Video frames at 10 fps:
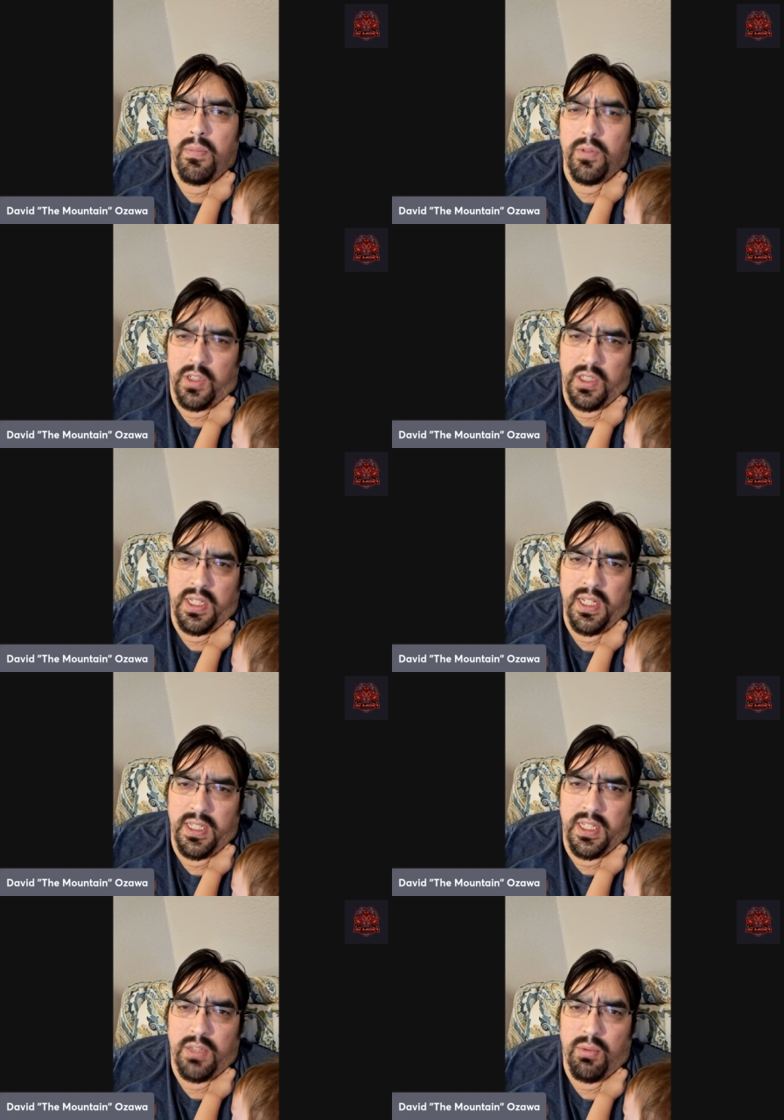which is the
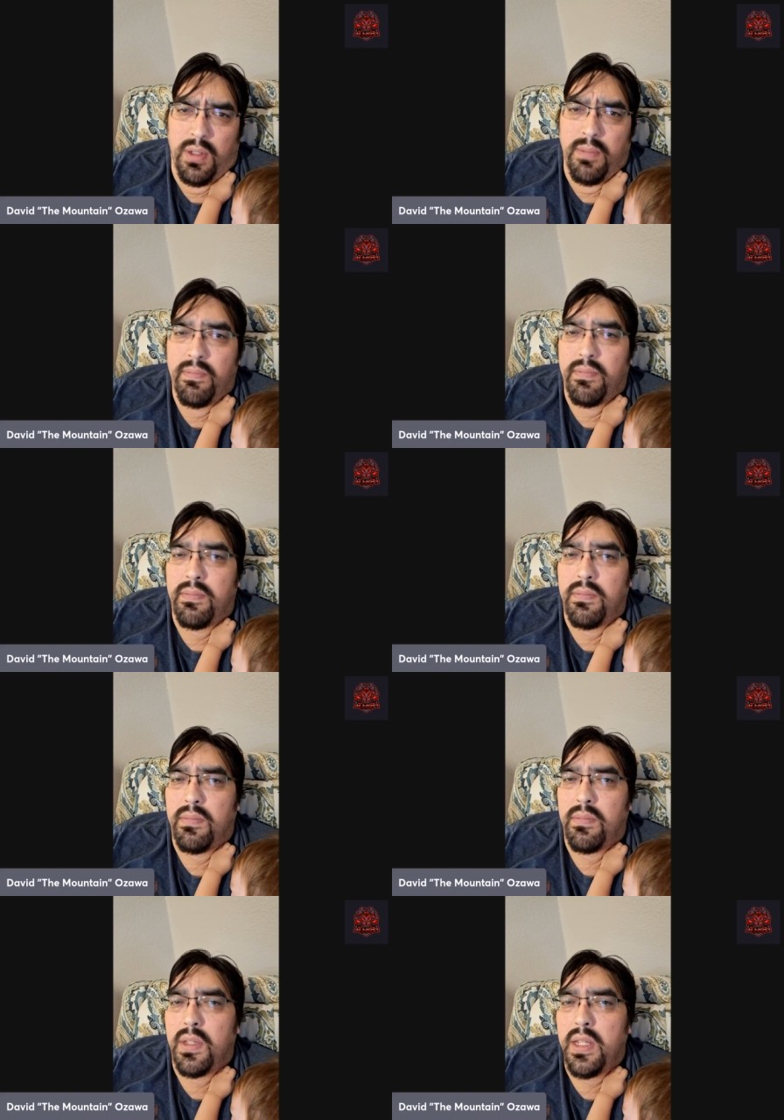index one,
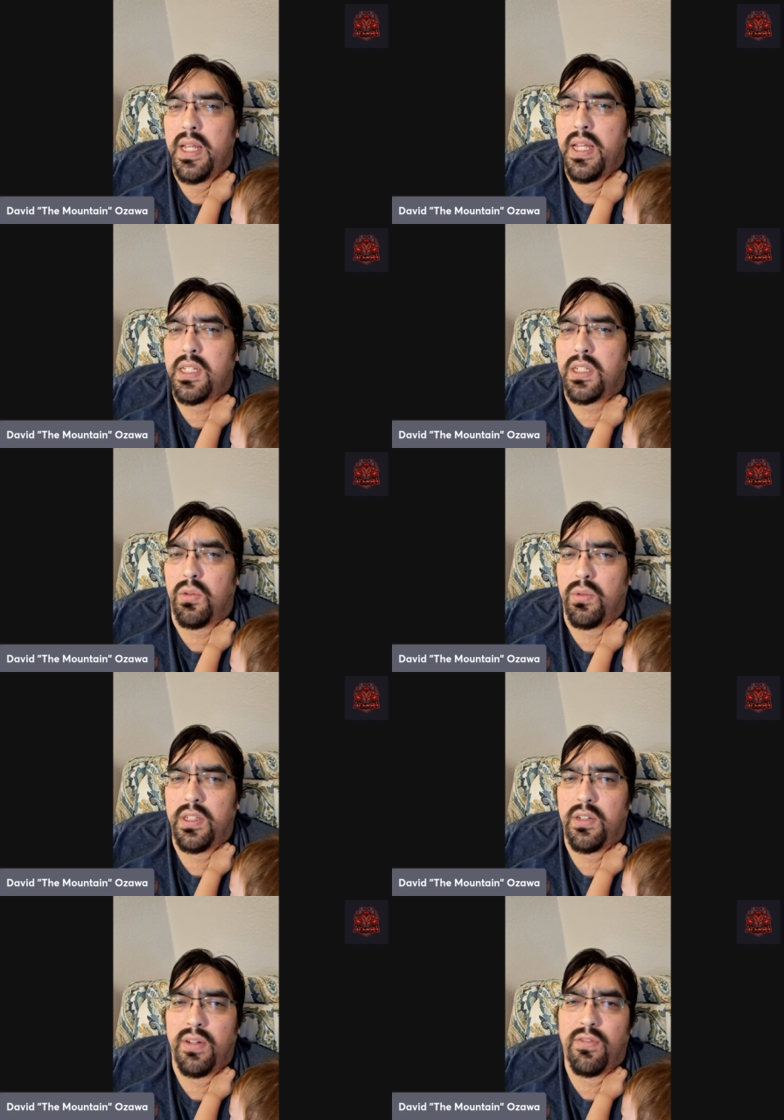is
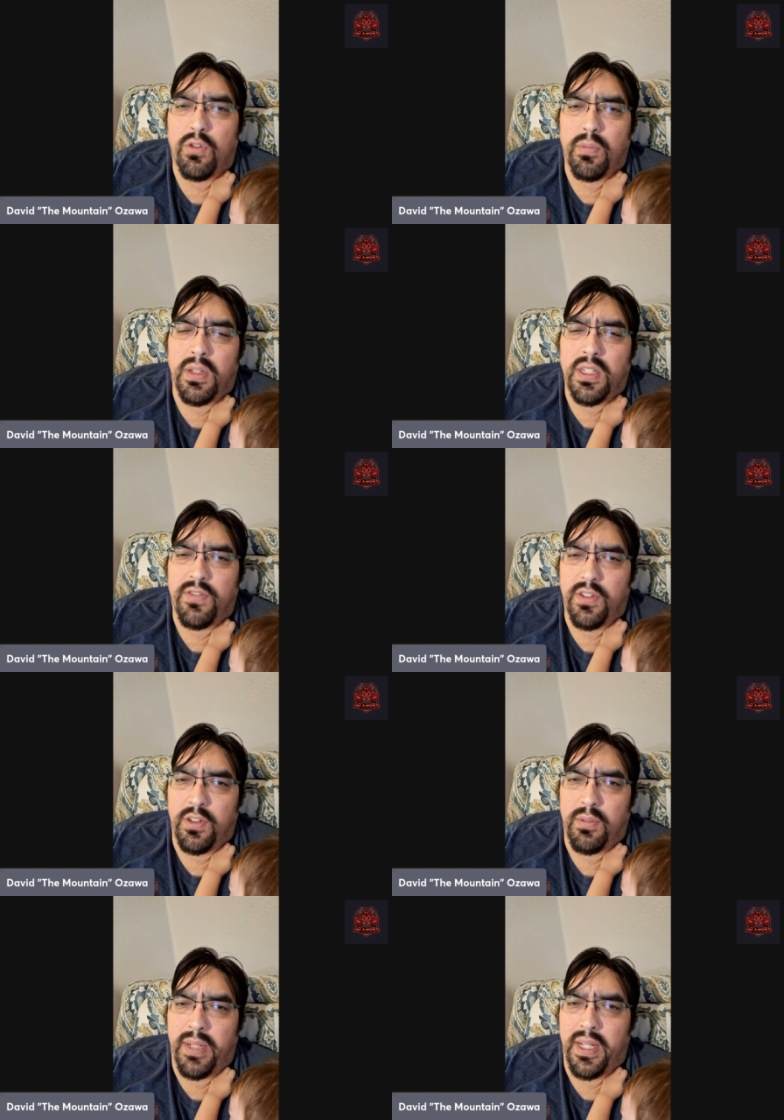going to have 4+ feel
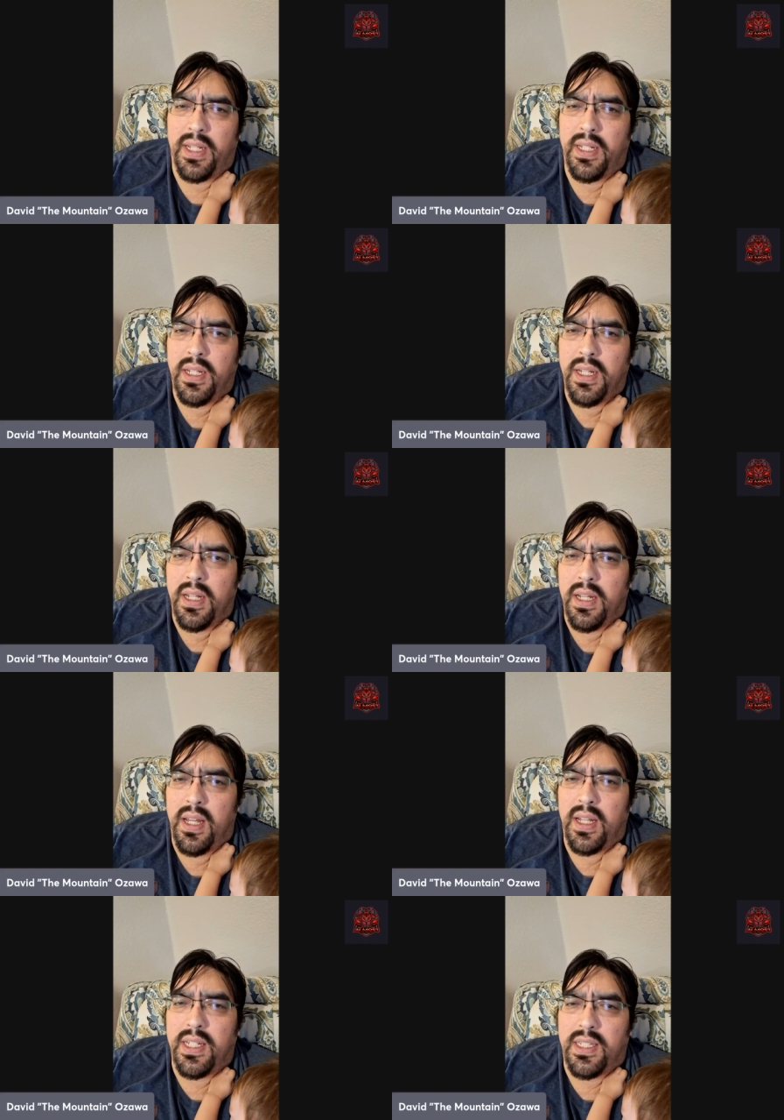no pain
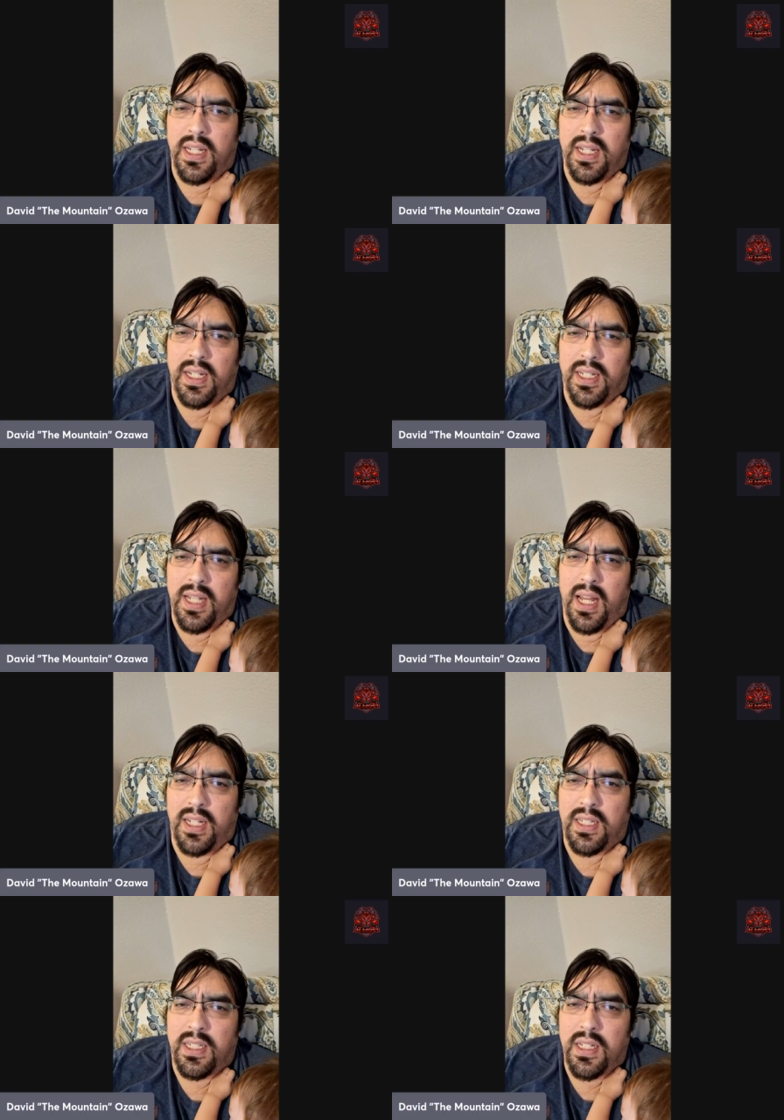against psychic
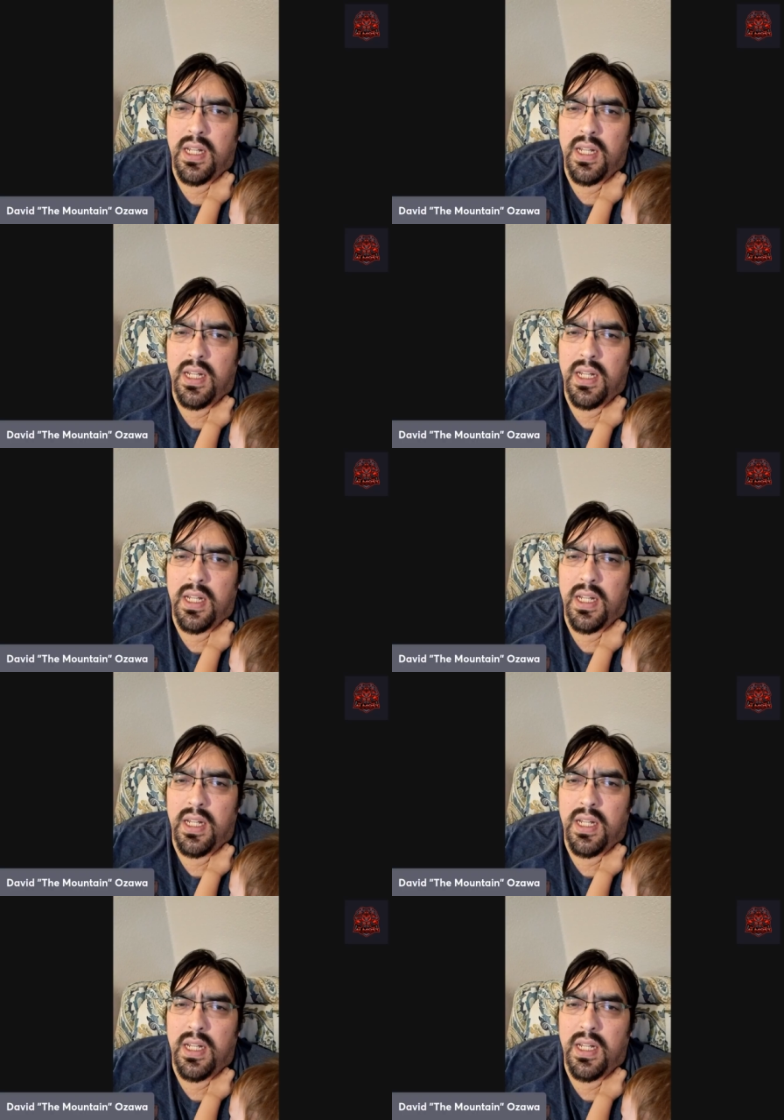attacks.